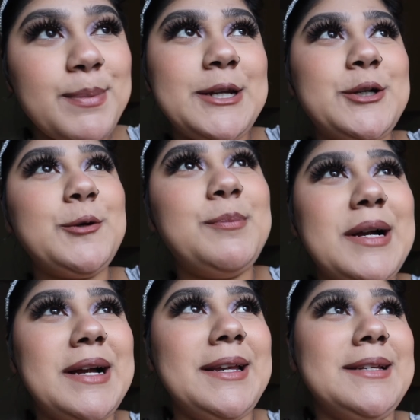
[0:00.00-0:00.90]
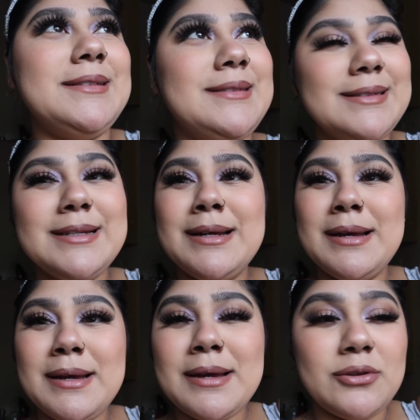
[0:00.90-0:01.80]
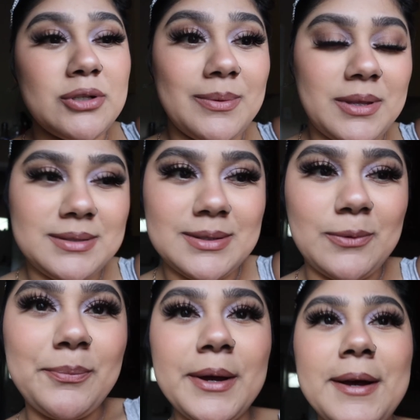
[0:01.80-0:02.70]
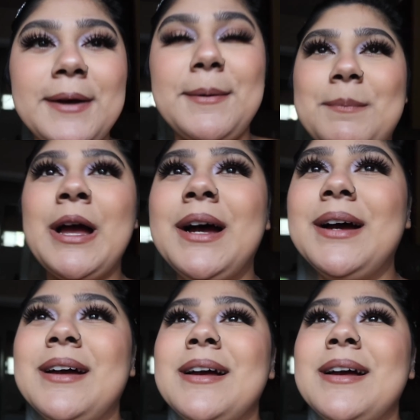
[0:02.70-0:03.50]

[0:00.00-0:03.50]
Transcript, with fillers: better, but I don't think so. But um,